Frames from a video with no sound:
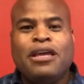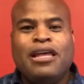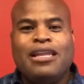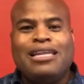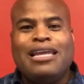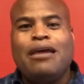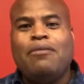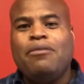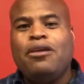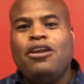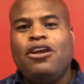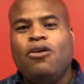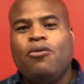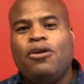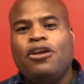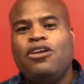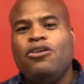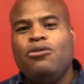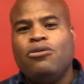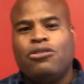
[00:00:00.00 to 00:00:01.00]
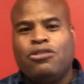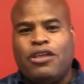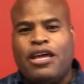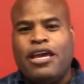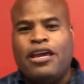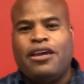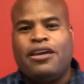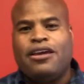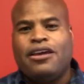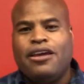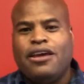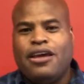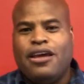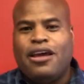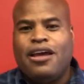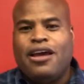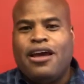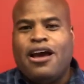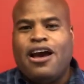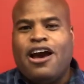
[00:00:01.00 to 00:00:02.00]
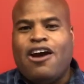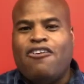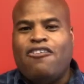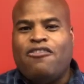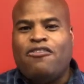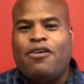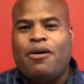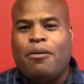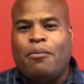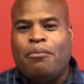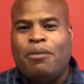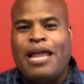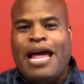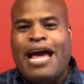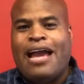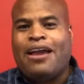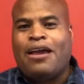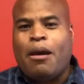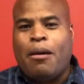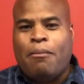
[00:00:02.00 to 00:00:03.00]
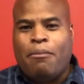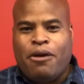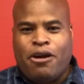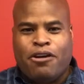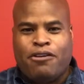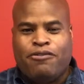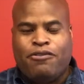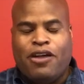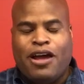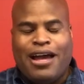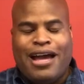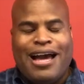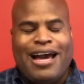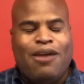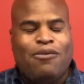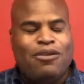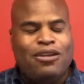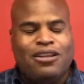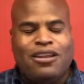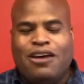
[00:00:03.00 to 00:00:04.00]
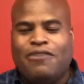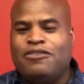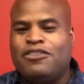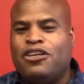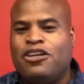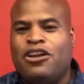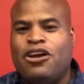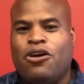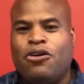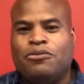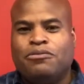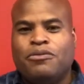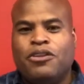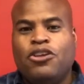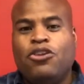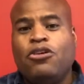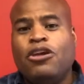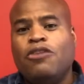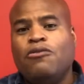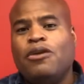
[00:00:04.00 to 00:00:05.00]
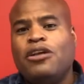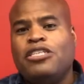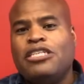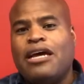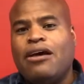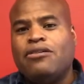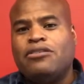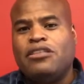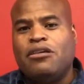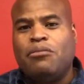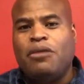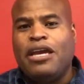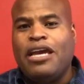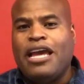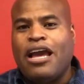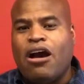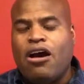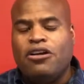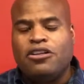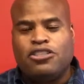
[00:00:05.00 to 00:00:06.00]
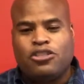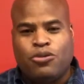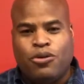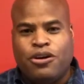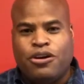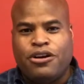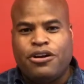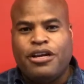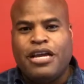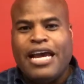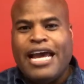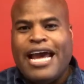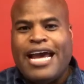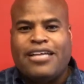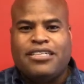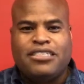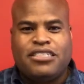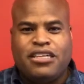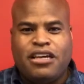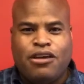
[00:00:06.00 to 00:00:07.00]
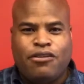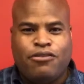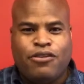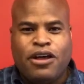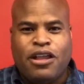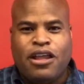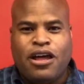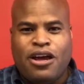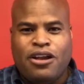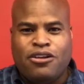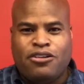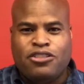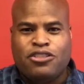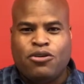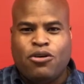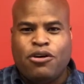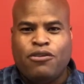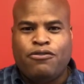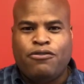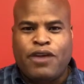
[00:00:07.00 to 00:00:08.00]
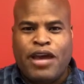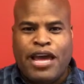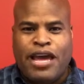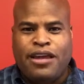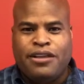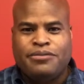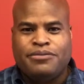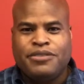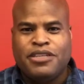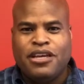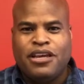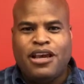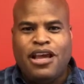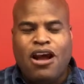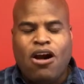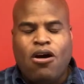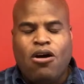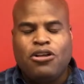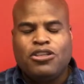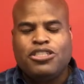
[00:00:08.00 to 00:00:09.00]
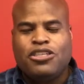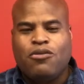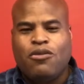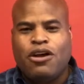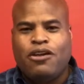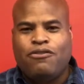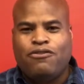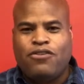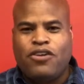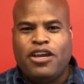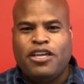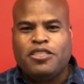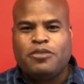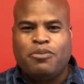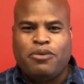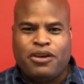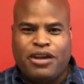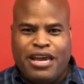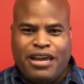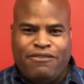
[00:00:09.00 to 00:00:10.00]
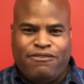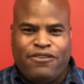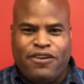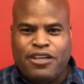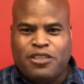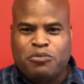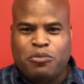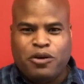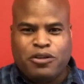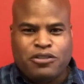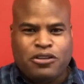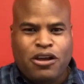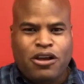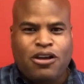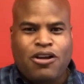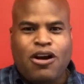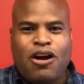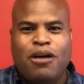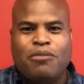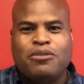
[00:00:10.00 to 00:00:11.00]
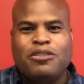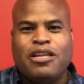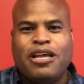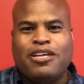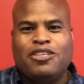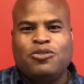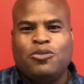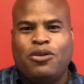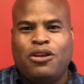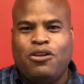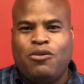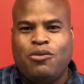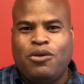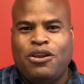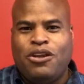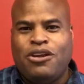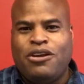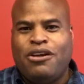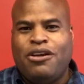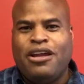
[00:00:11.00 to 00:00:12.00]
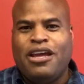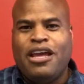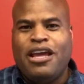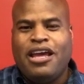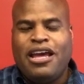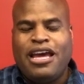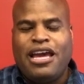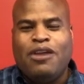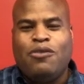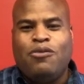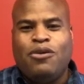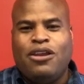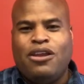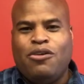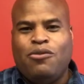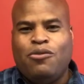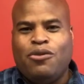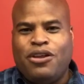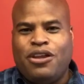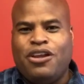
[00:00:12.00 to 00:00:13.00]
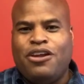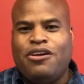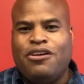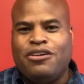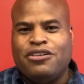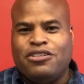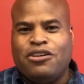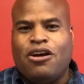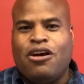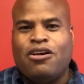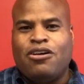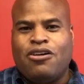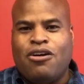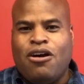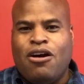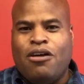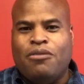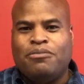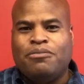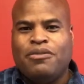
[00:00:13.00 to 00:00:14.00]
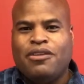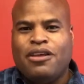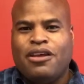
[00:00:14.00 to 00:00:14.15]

Let me know what you think of Black Butterfly. I would love to know. You can reach out to me on Twitter at CFL_fan. Also on Facebook at facebook.com/wittywittier and wittywittier.com.